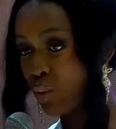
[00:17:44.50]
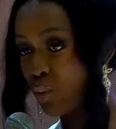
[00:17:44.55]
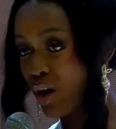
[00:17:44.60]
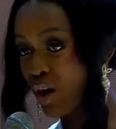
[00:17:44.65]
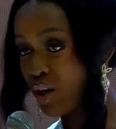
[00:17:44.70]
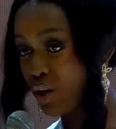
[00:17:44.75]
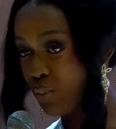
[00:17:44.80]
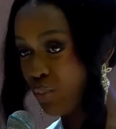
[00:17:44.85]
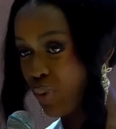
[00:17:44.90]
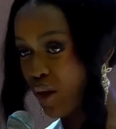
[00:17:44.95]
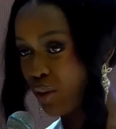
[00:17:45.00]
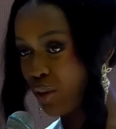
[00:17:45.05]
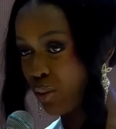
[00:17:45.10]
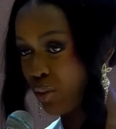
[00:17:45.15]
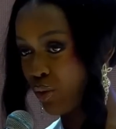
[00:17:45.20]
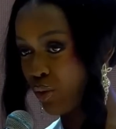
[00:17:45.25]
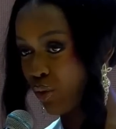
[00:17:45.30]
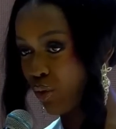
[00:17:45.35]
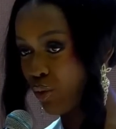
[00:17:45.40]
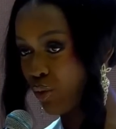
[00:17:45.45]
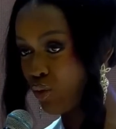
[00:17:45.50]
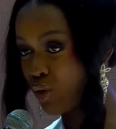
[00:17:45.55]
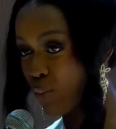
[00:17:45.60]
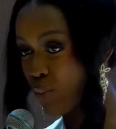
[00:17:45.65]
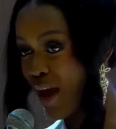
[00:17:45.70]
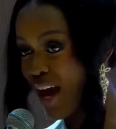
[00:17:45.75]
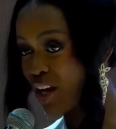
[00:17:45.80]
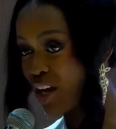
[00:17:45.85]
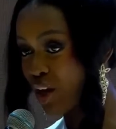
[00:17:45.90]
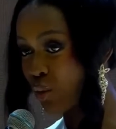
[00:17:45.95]
She gave a good
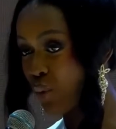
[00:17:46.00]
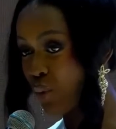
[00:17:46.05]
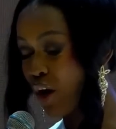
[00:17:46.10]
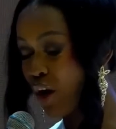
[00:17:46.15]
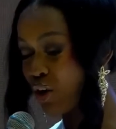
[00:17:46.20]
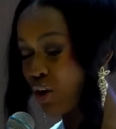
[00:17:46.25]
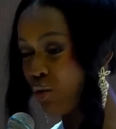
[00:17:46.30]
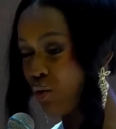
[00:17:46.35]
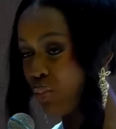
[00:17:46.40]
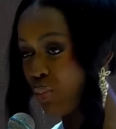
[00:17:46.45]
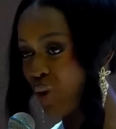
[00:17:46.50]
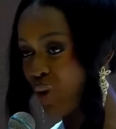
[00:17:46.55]
answer as